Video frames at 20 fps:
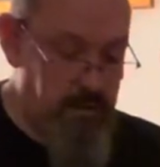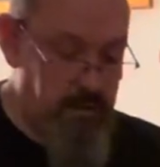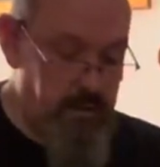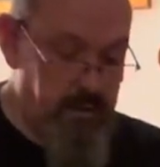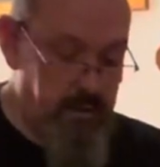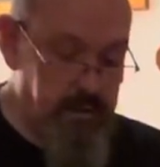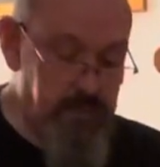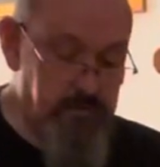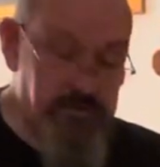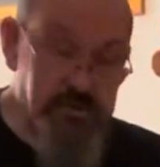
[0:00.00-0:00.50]

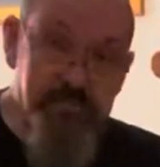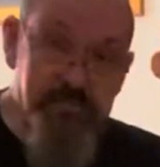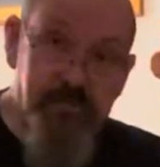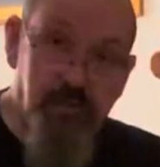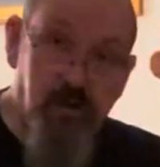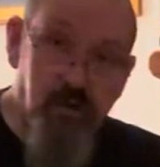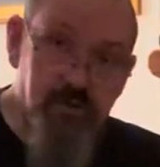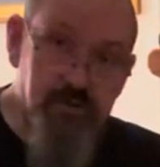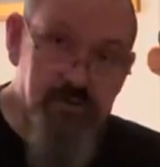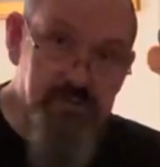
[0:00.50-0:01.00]
And it was a
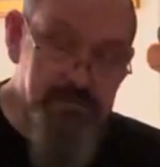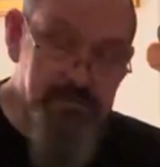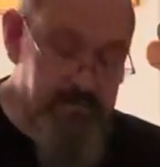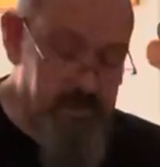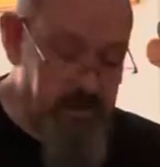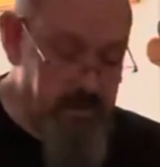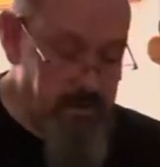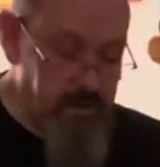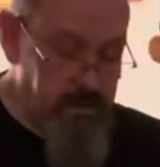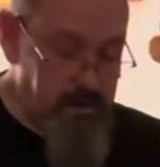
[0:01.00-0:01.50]
fox,
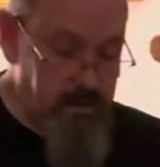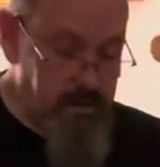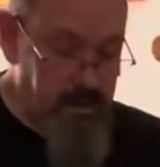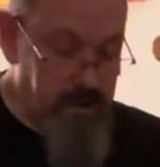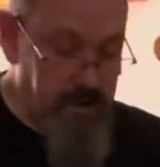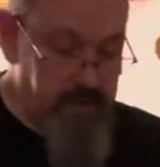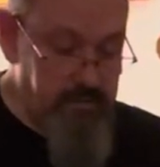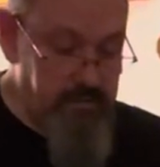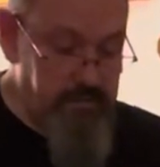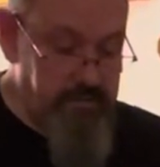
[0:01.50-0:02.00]

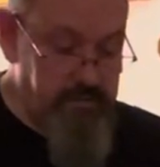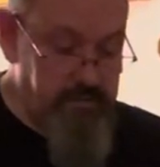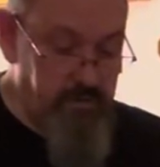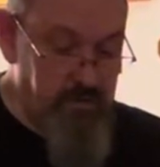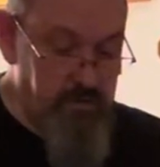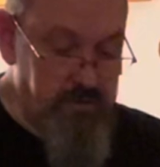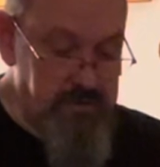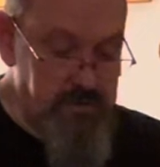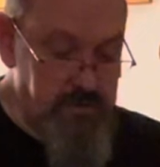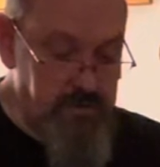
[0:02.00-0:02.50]
and the
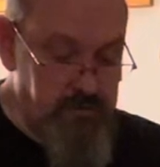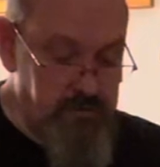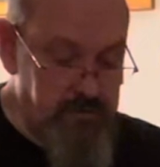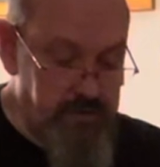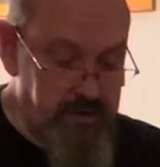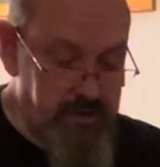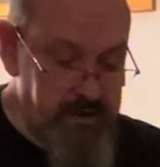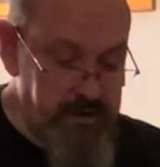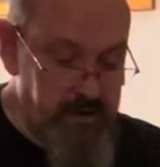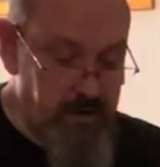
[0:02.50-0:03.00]
fox looked
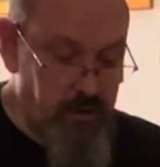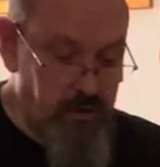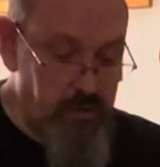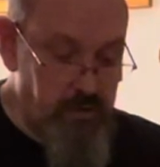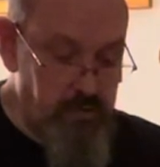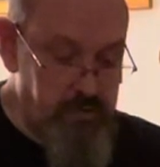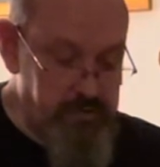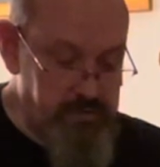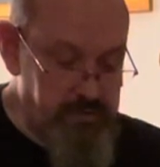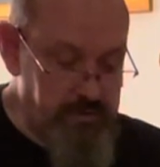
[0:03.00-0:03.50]
very
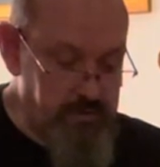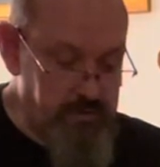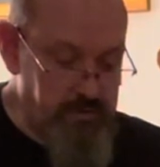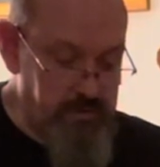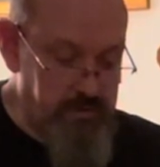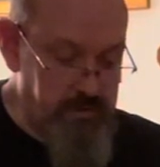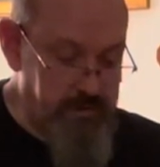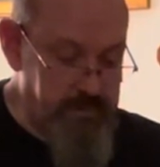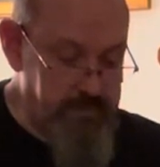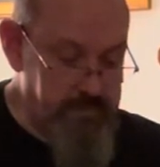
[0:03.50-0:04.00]
cold and
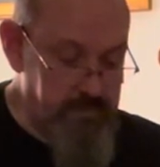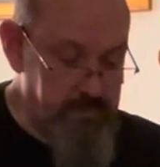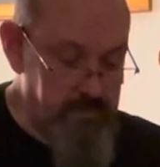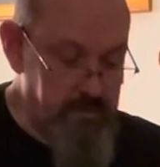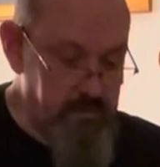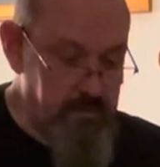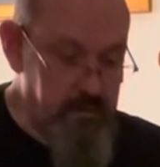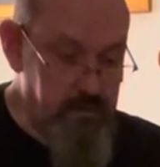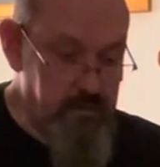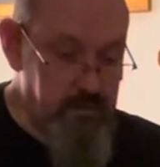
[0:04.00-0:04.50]
hungry.
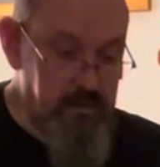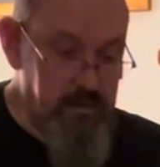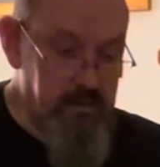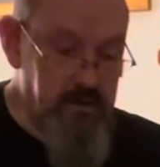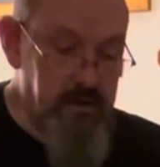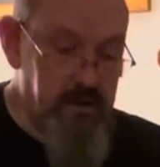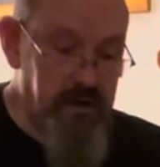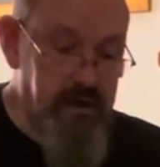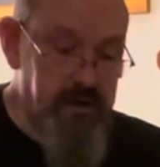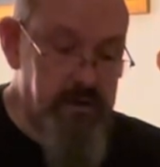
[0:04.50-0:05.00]
"Can
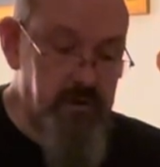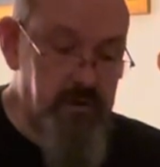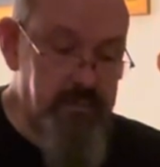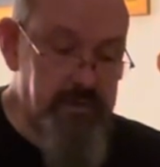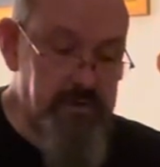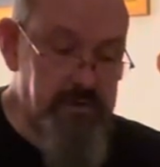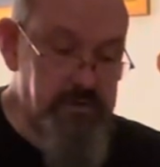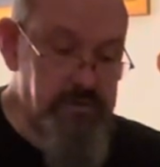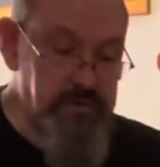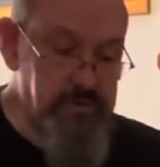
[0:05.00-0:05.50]
I come
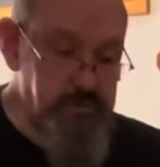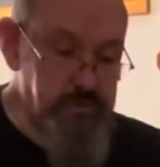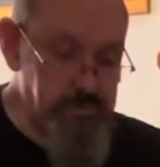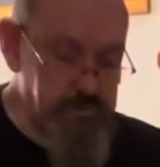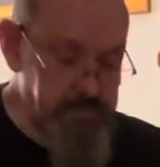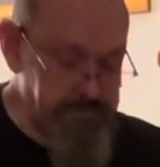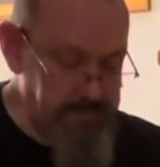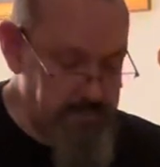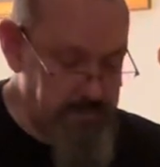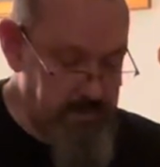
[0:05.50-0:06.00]
in
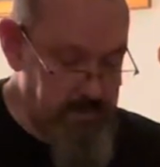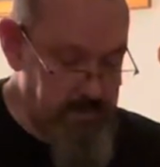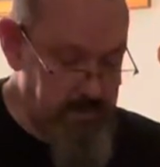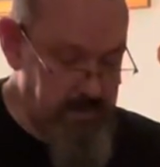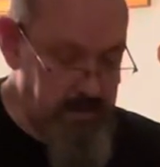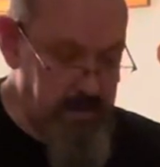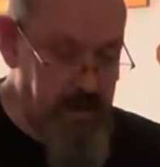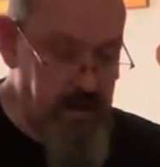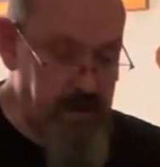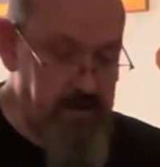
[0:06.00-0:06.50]
too?"
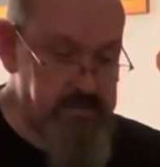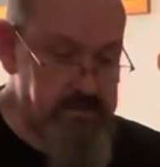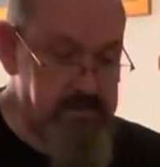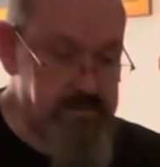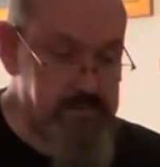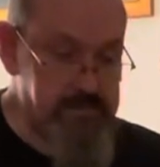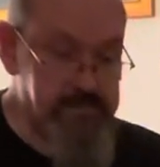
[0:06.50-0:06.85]
he asked.